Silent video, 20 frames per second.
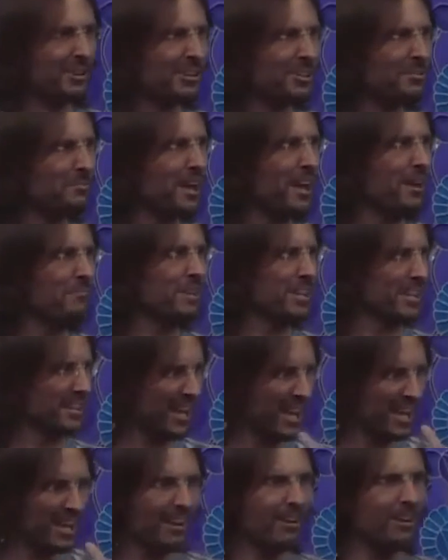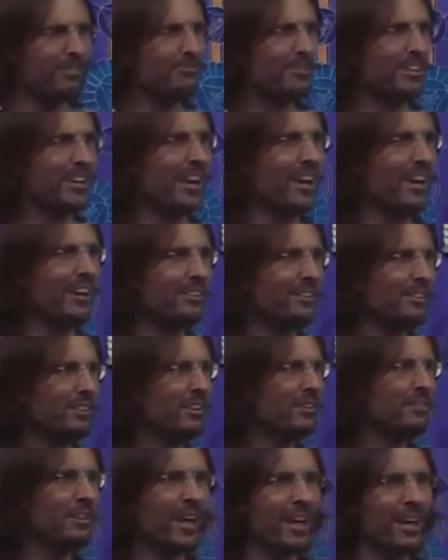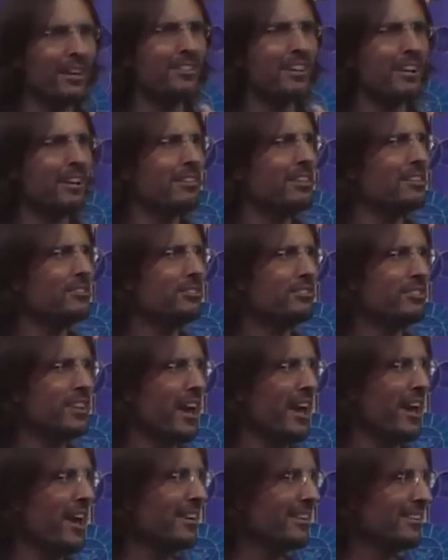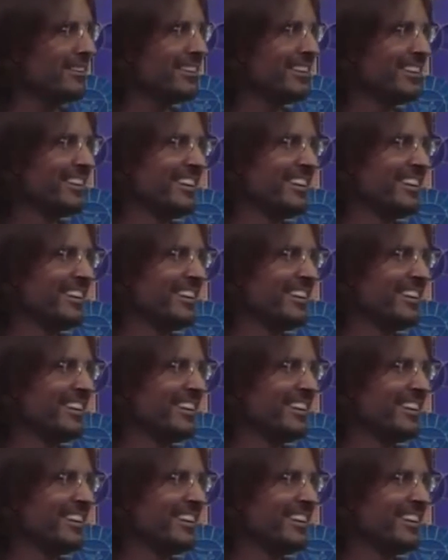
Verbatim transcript: he's talking about me, and how, how, you know, how dare he do that?